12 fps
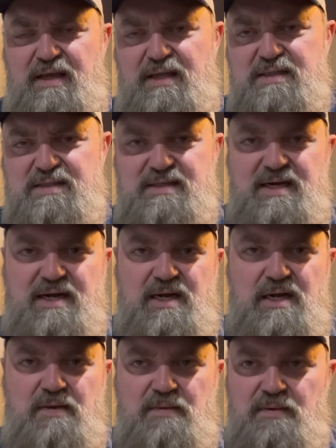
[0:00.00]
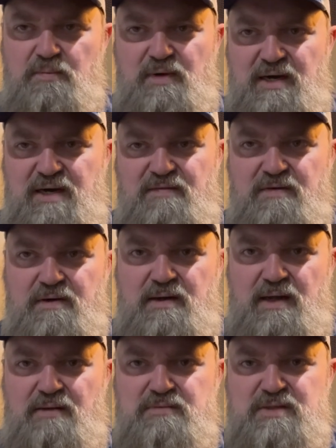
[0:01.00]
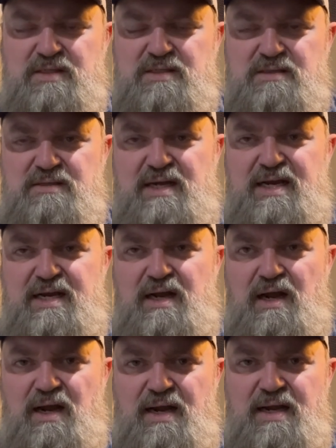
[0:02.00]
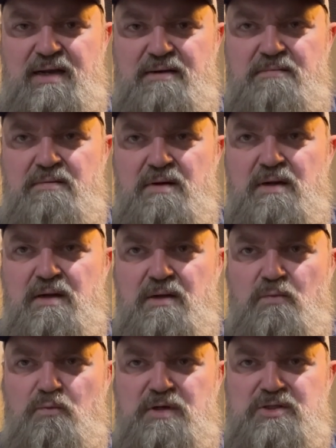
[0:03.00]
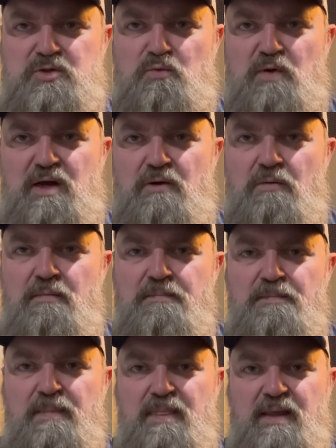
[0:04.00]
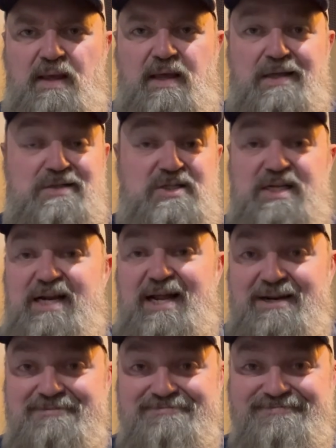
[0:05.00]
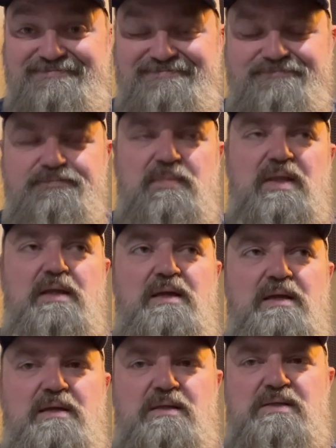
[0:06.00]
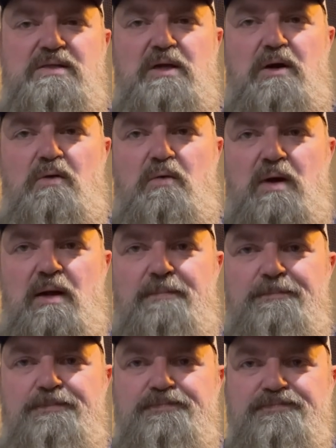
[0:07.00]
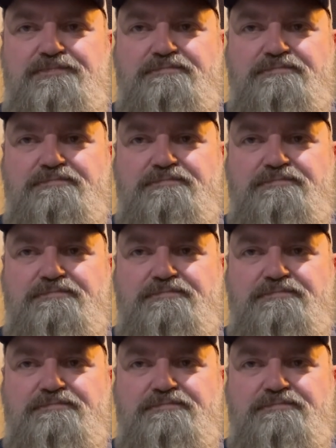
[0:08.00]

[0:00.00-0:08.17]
kids now and whatever. I'll just say hi and wish her well. And she didn't. So, um,